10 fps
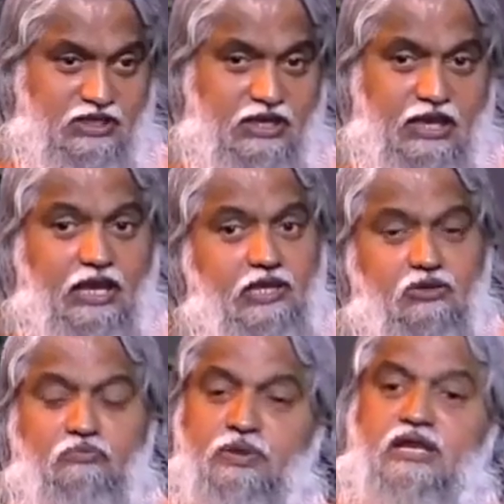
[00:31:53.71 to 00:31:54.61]
And you know,
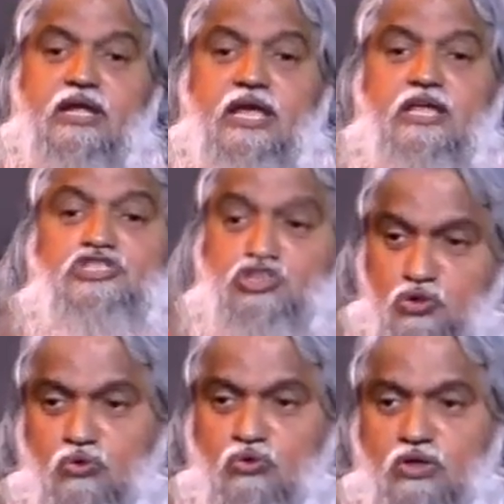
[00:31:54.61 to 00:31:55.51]
being a
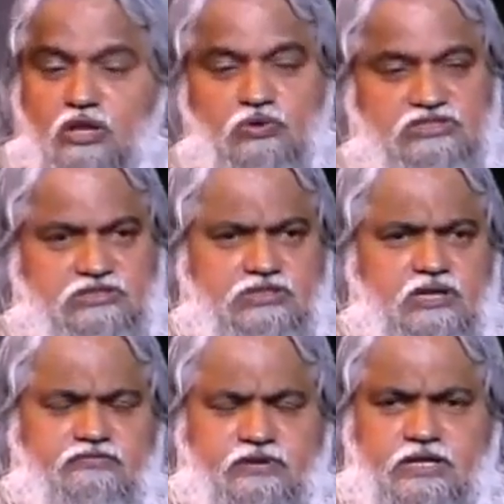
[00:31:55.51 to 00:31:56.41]
Jew, he was still
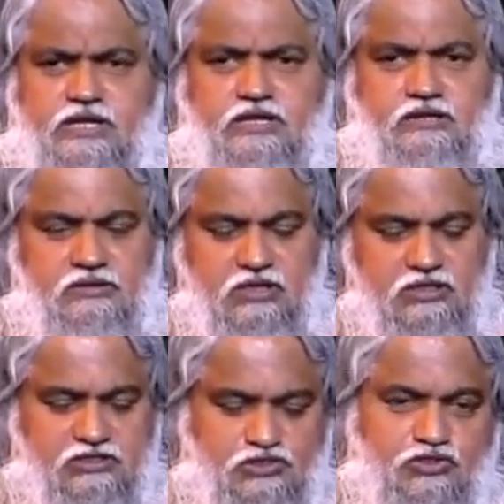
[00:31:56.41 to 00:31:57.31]
very
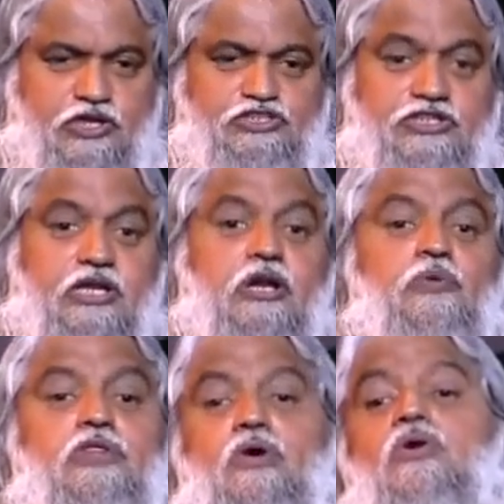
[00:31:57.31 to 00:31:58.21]
straight-jacketed
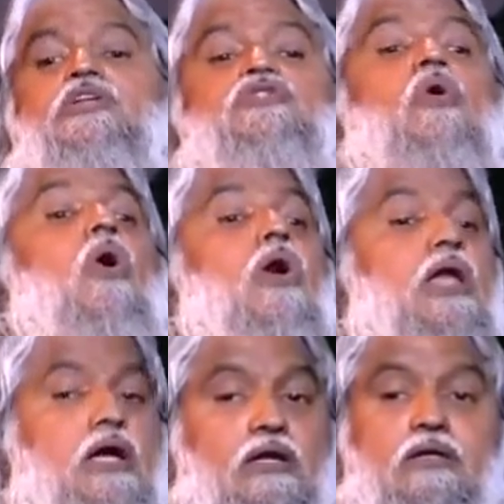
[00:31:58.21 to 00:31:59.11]
with all his collar.
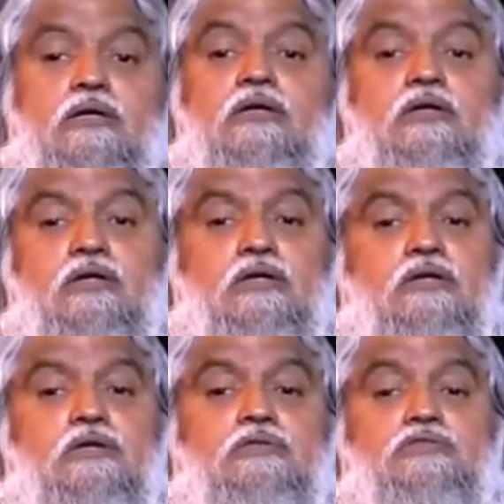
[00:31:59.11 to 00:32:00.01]

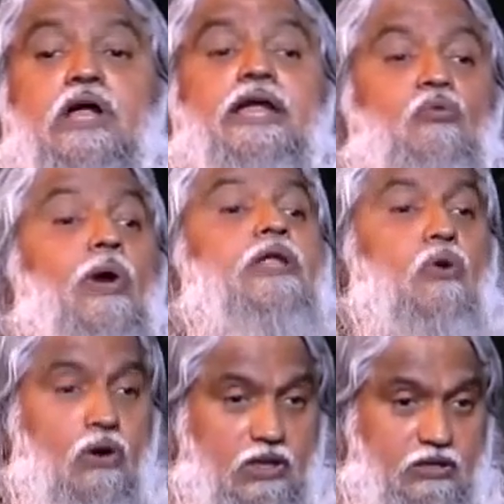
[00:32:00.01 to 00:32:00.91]
Tight white
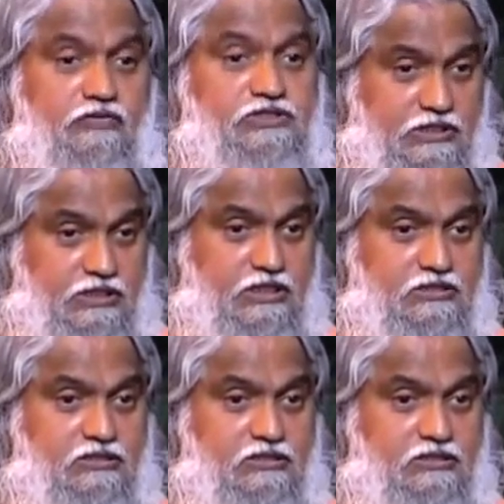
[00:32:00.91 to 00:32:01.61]
collar. Have you seen that?